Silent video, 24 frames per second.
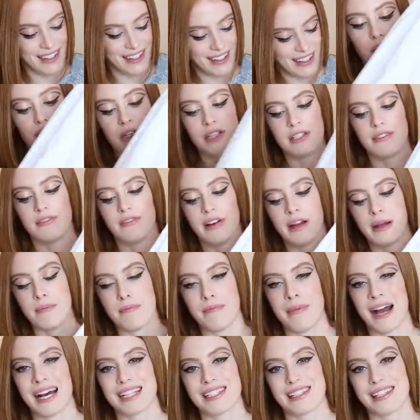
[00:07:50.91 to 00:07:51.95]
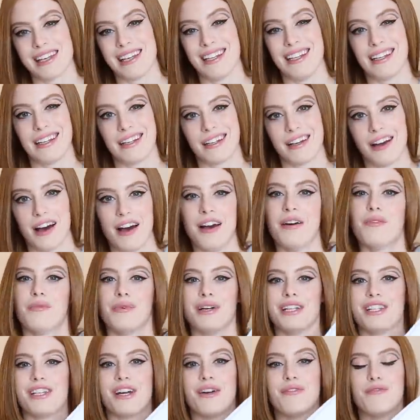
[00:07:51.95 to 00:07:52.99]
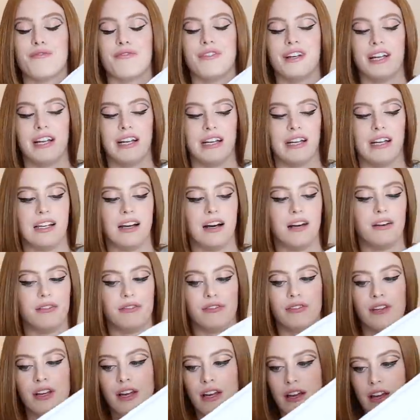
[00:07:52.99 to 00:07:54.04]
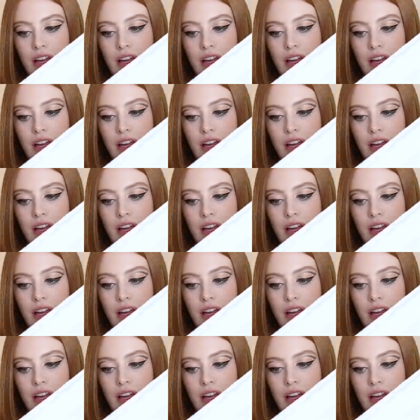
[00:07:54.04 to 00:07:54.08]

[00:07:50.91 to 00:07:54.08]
This one is a very masculine cut, which I really love.